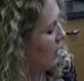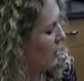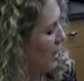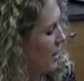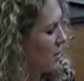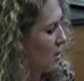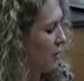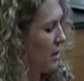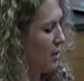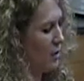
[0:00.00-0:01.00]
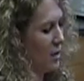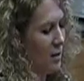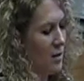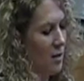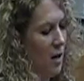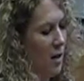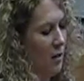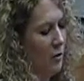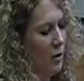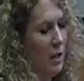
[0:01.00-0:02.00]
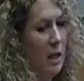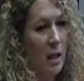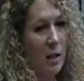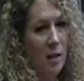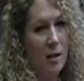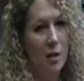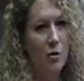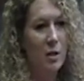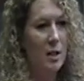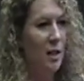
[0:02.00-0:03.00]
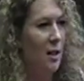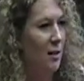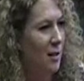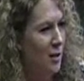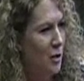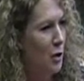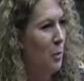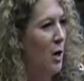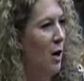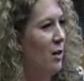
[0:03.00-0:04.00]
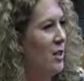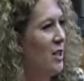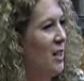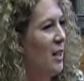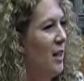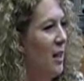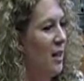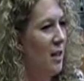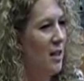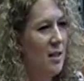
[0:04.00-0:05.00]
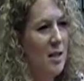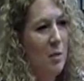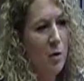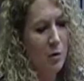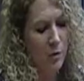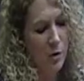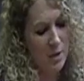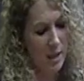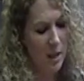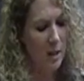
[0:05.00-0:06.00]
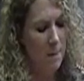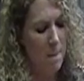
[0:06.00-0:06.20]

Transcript: Okay, so I know that there's a lot of unique and interesting terminology, and it can seem confusing.